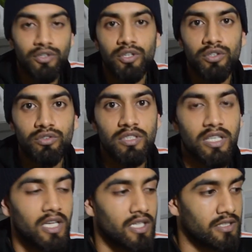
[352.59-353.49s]
you can
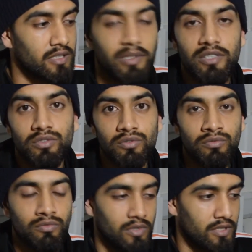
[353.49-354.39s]
utilize the pencil.
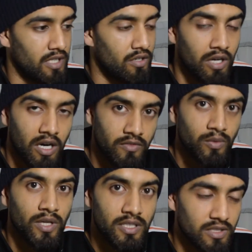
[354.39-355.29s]
There are other
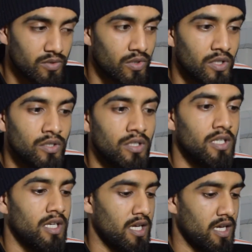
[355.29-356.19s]
ways as well.
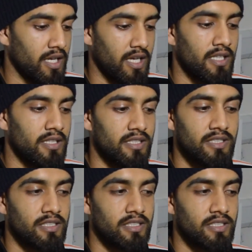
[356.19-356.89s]
Again, this is